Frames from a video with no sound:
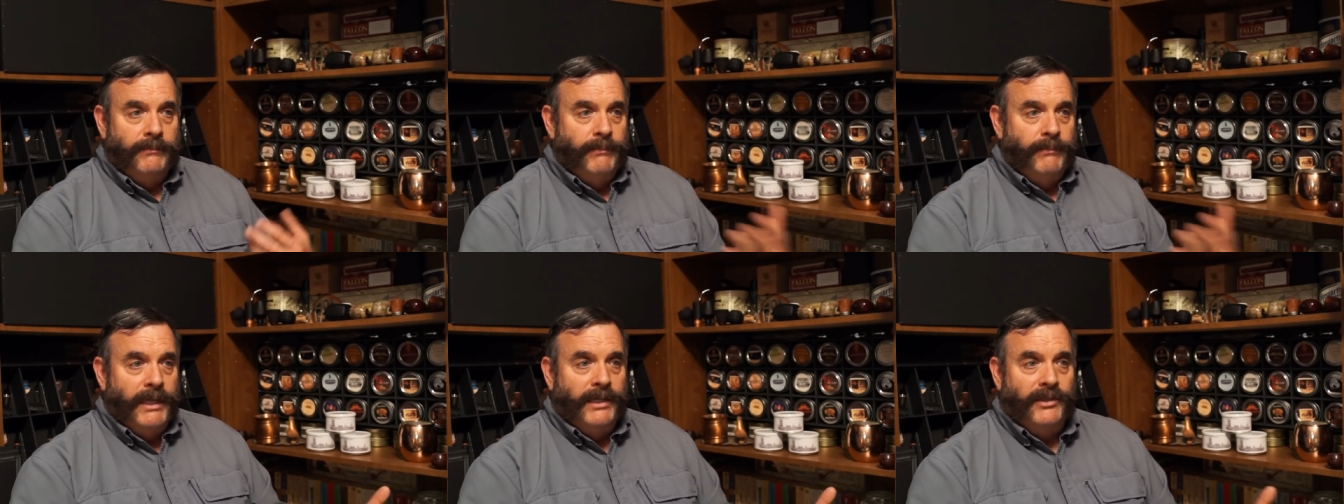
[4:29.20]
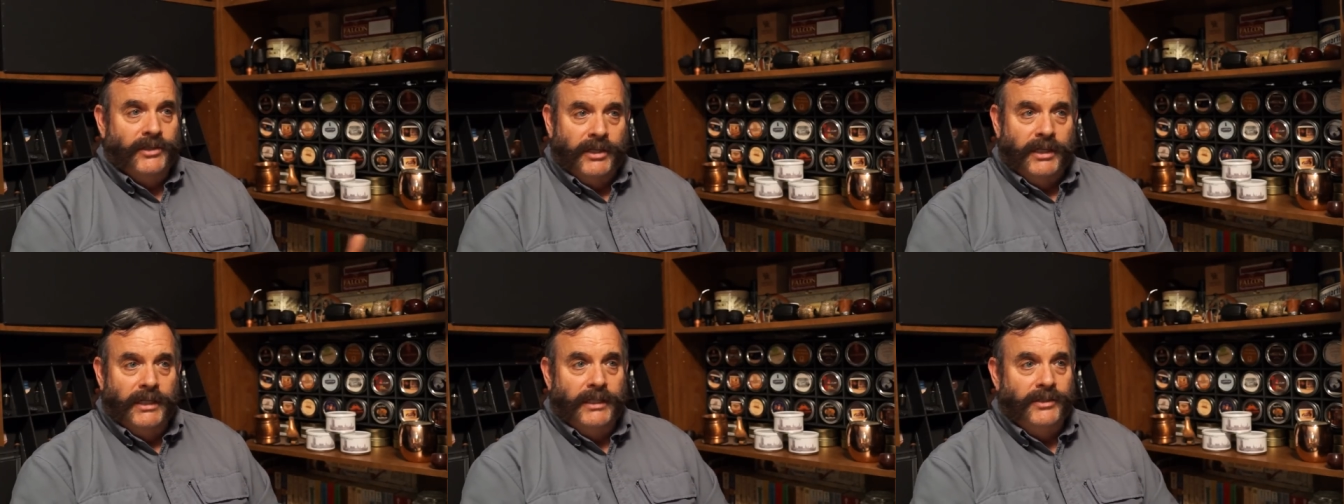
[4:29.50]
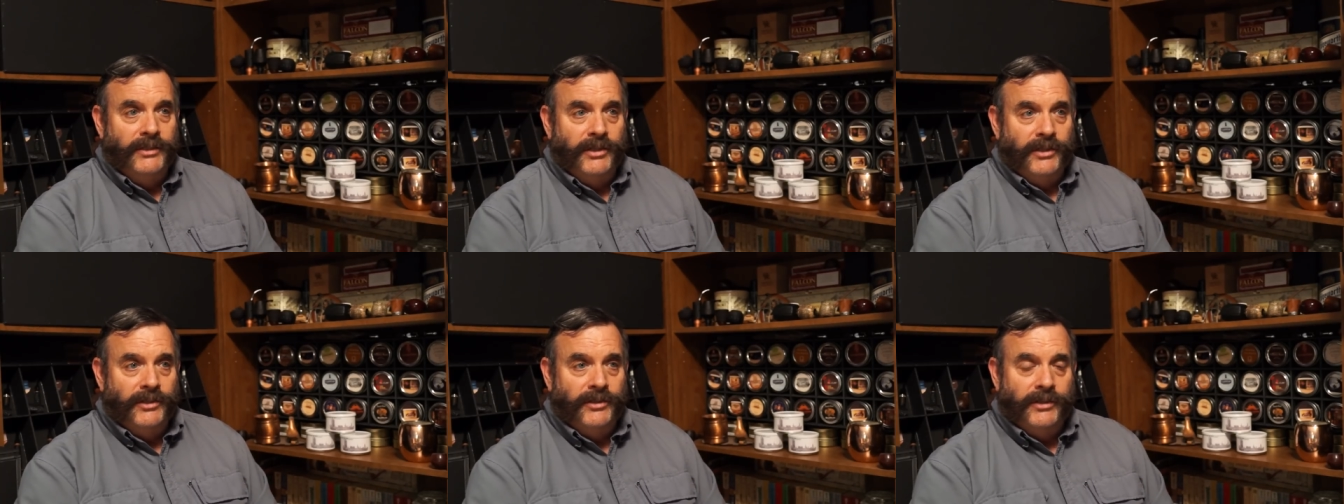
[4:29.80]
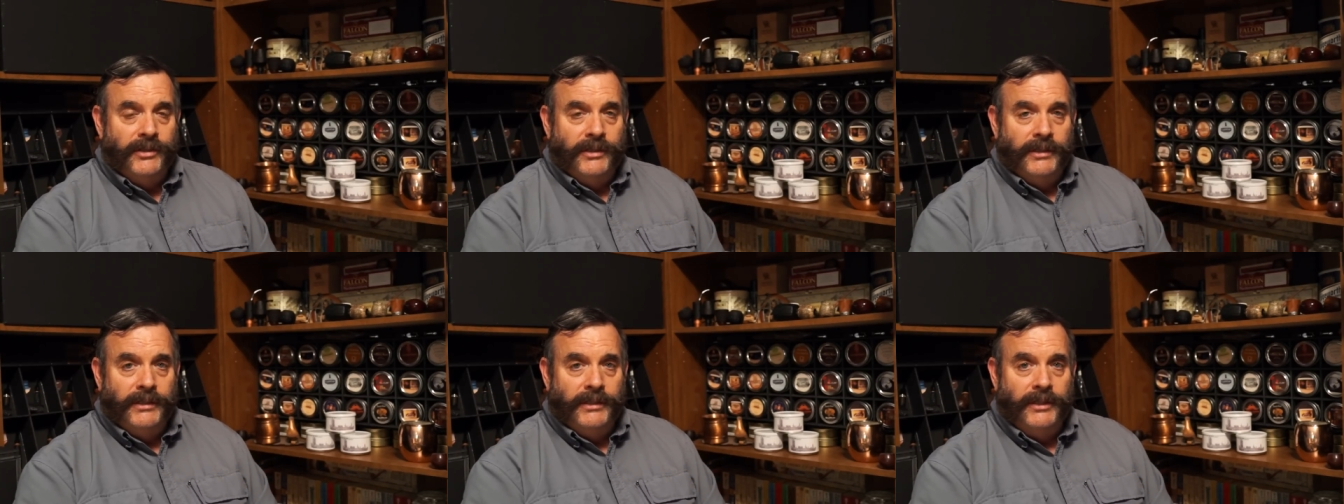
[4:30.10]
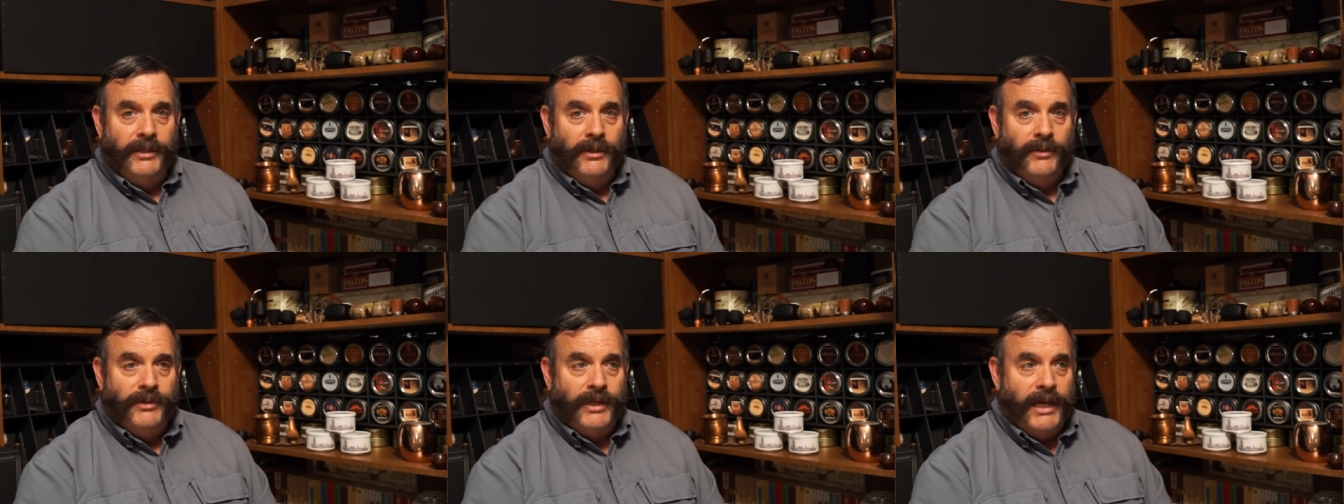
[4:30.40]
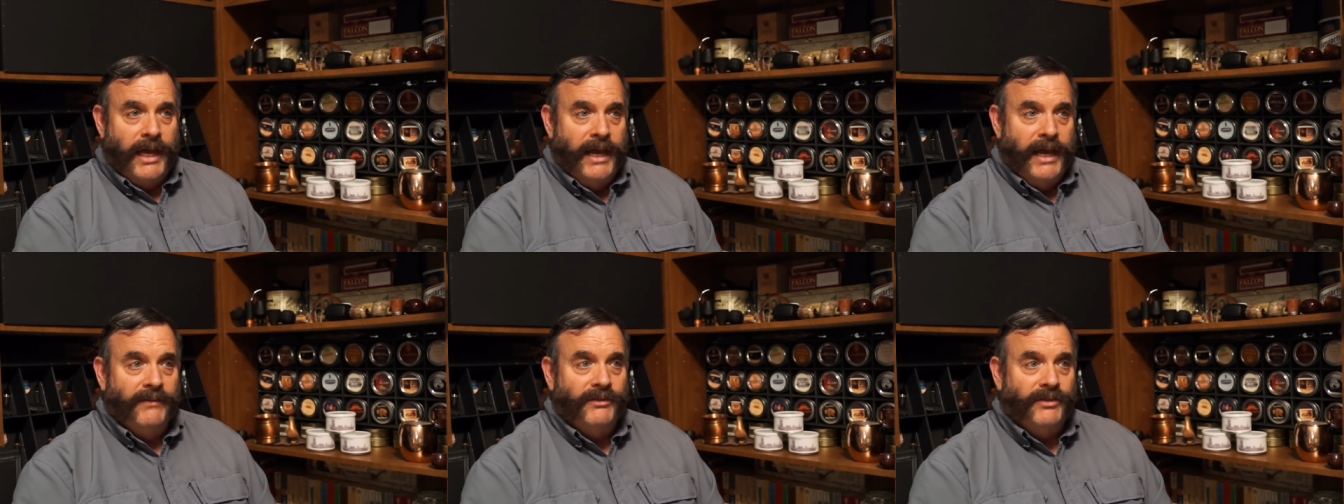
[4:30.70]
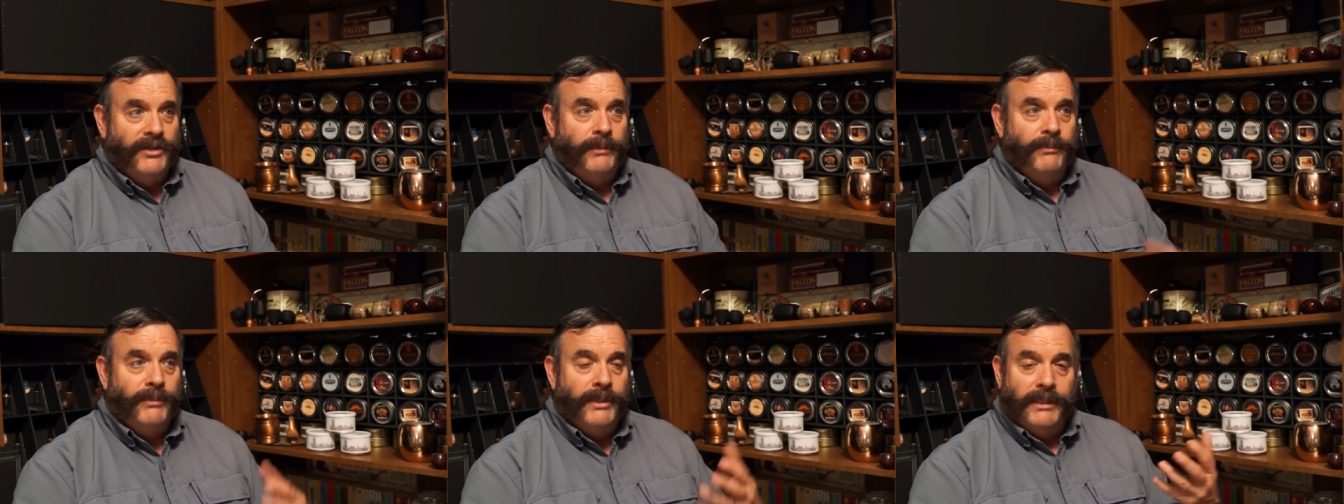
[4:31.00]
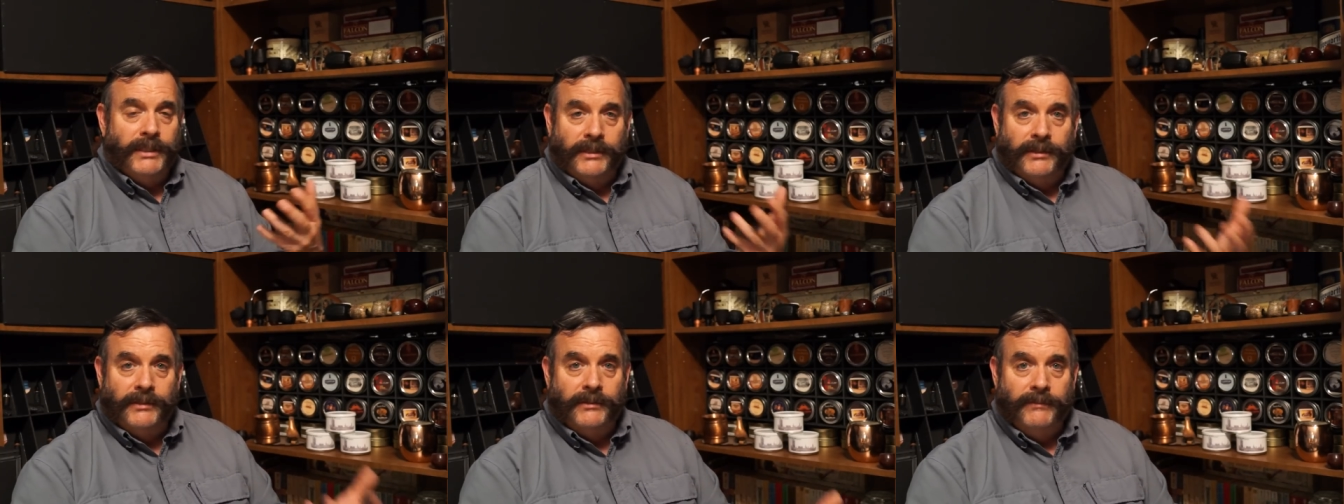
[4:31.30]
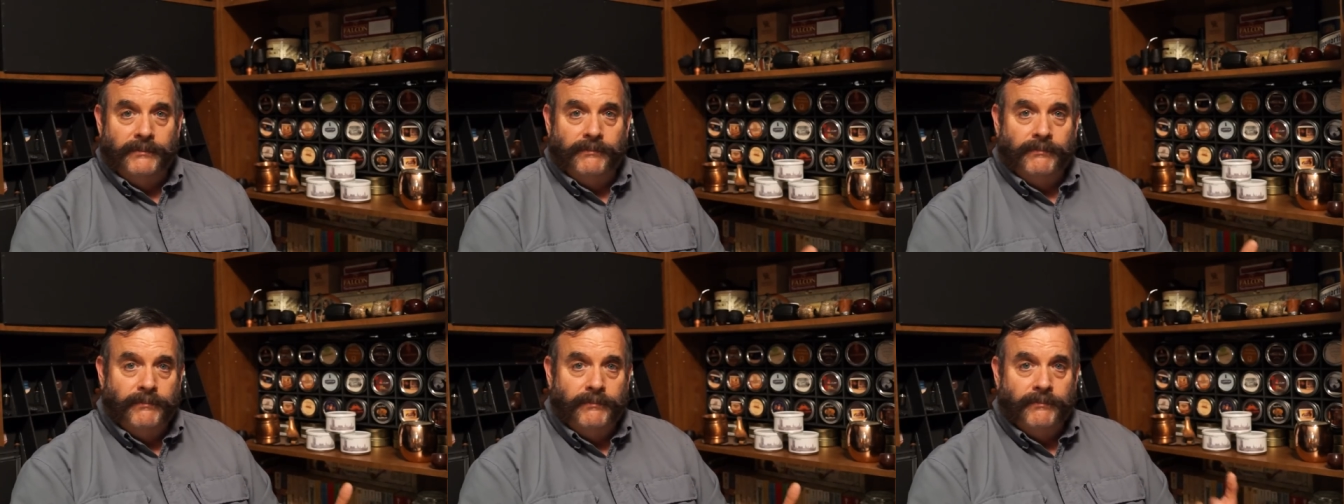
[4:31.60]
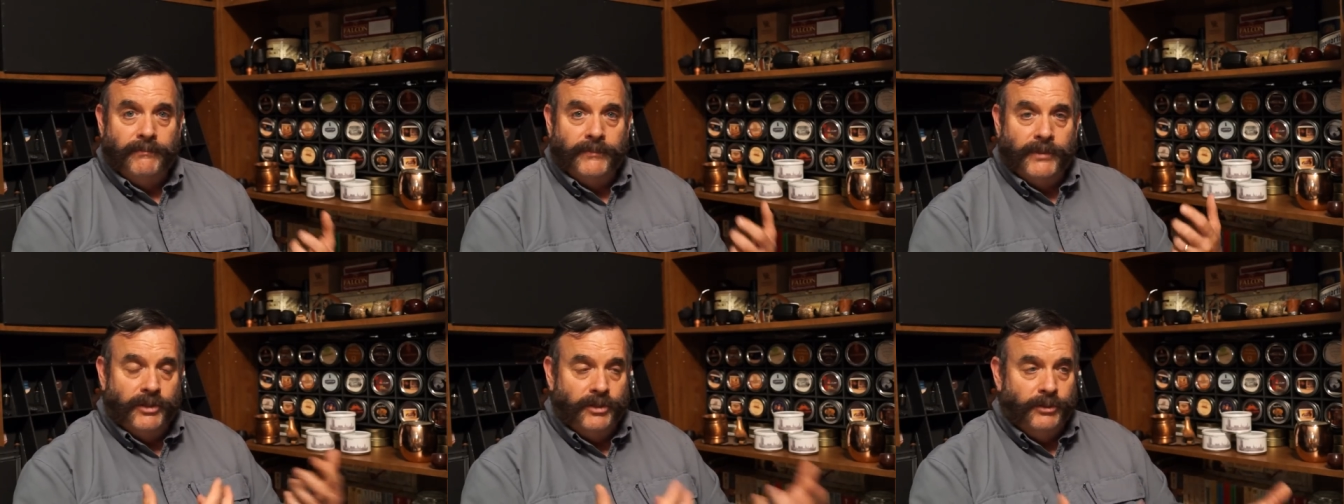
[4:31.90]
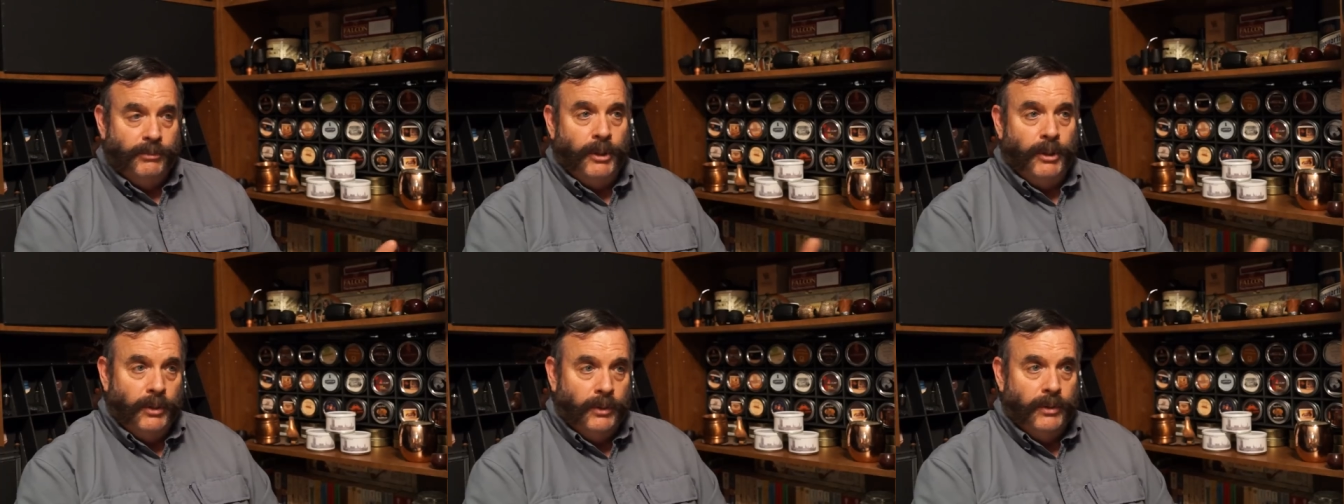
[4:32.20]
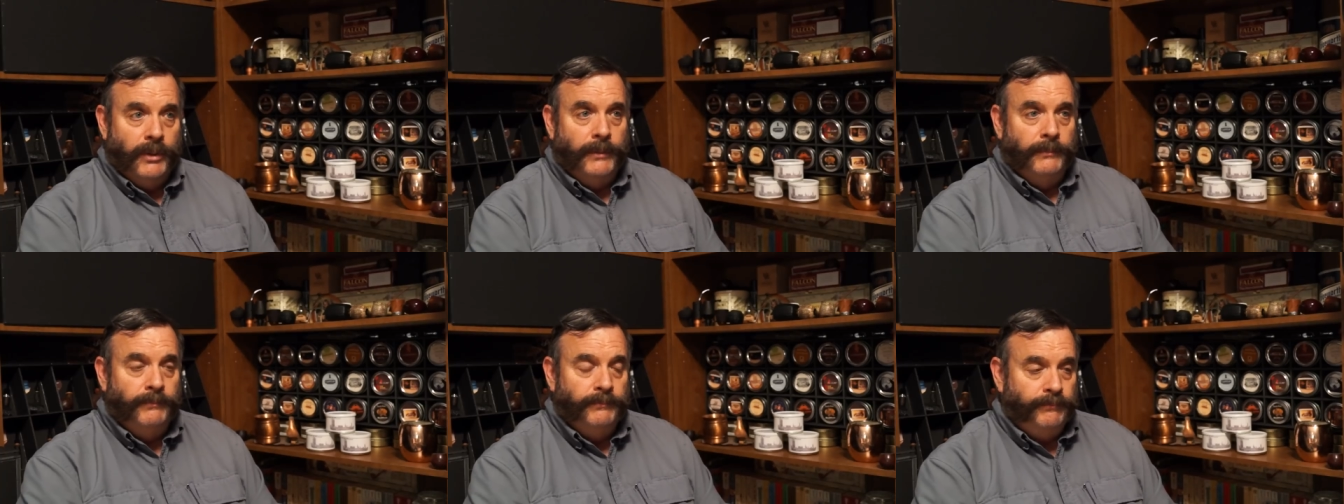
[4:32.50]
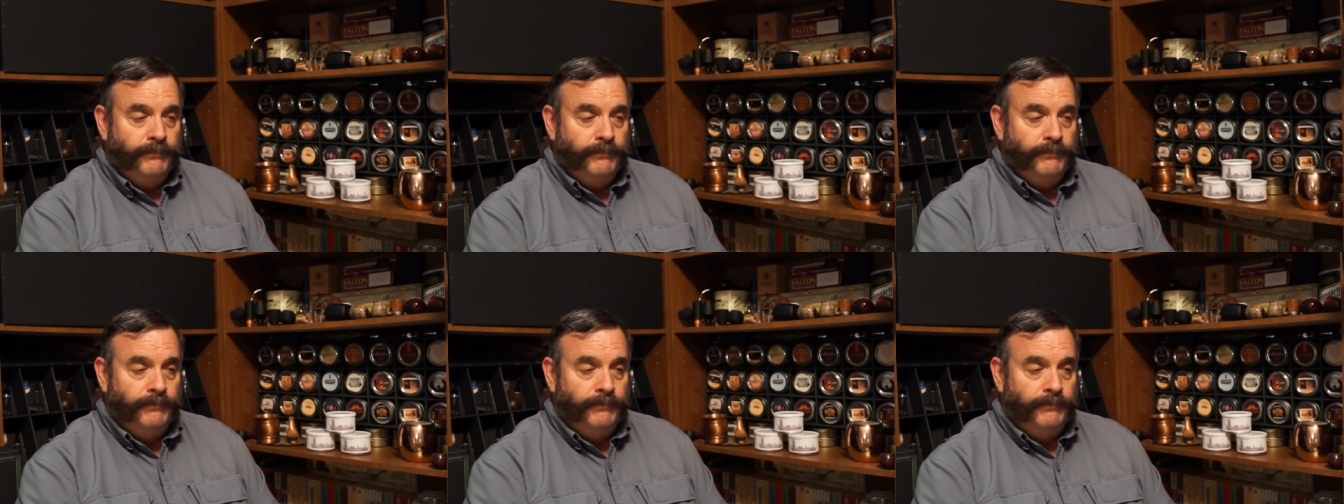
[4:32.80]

basically just, you know, to have something to smoke.